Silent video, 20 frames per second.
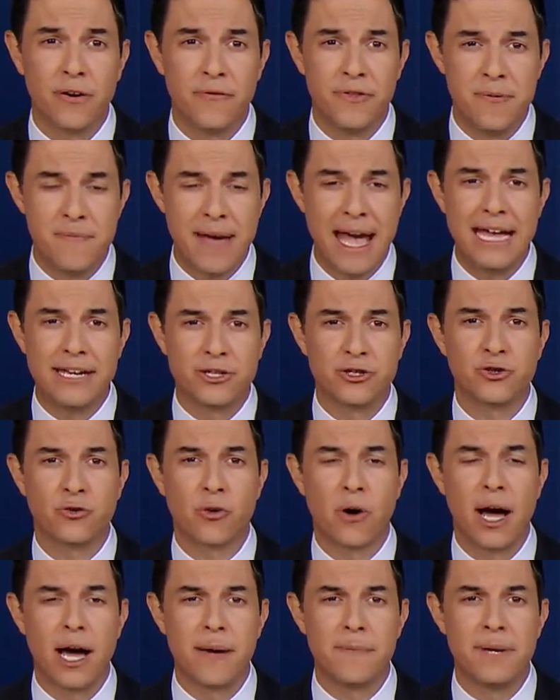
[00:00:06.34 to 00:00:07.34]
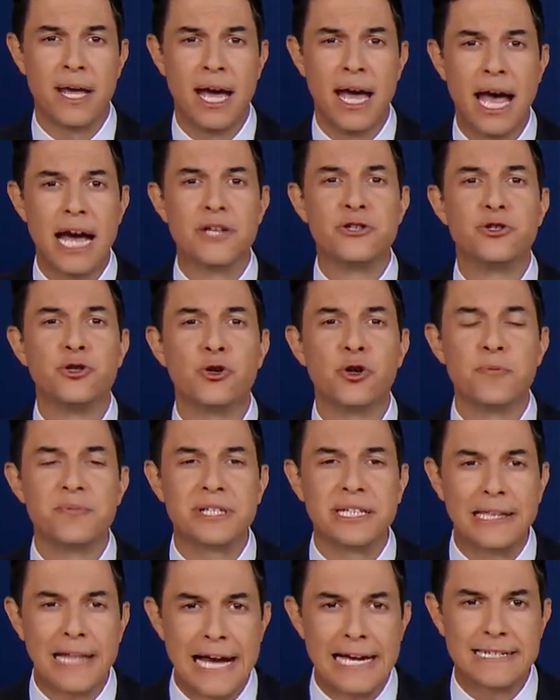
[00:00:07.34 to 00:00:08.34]
of the man described as
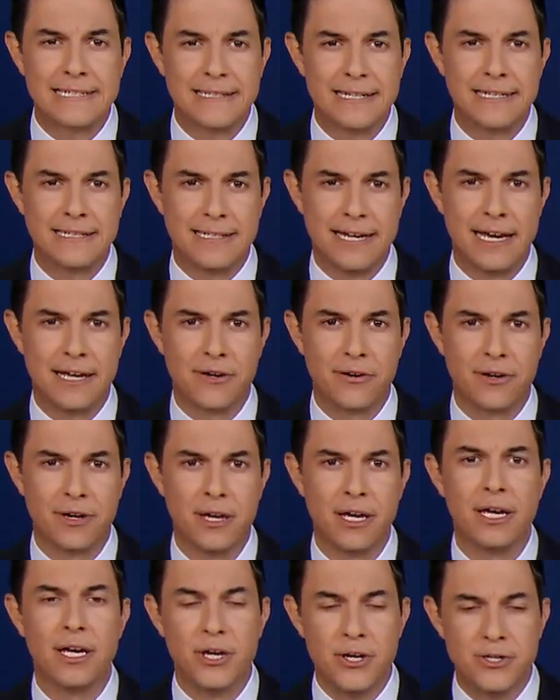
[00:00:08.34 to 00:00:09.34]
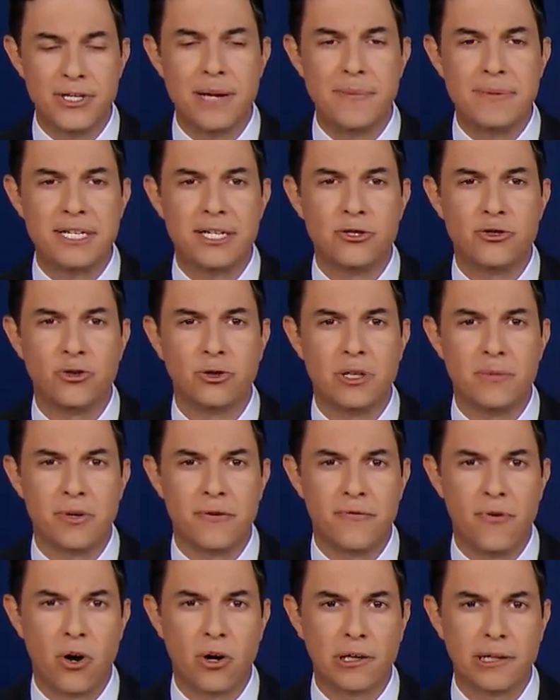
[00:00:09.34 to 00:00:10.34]
Europe's last dictator. Here's ABC's Julia
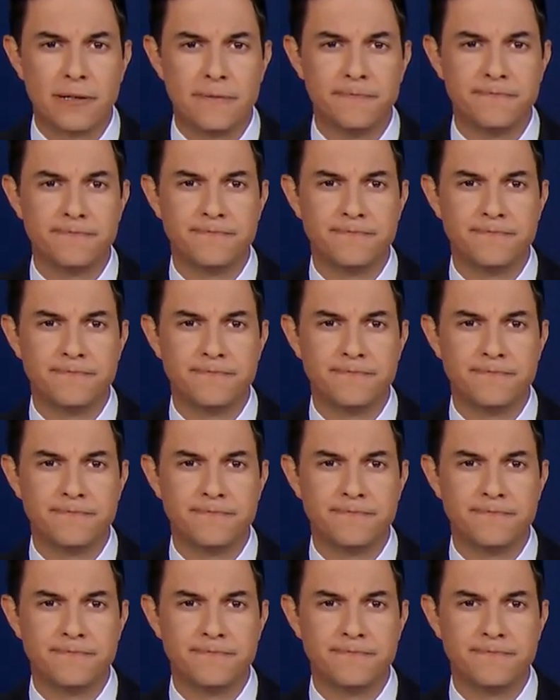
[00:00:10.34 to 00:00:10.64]
MacFarlane.